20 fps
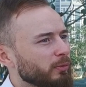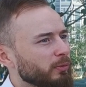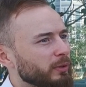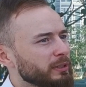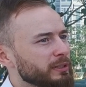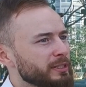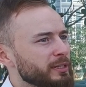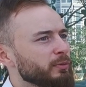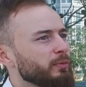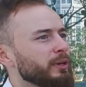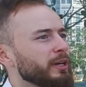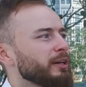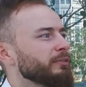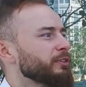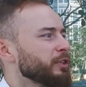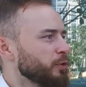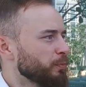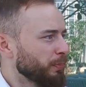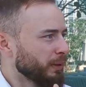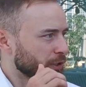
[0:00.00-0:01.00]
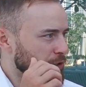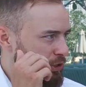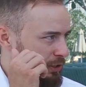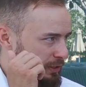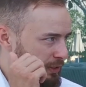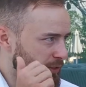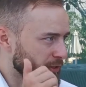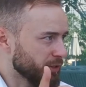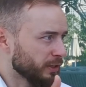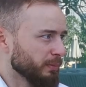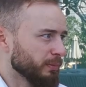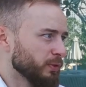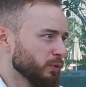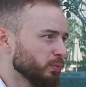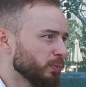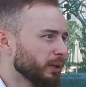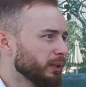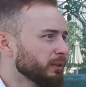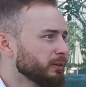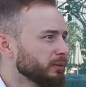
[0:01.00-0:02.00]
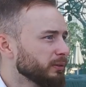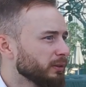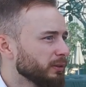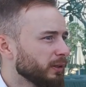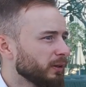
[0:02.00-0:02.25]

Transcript: Well, see, we have this punching system as well.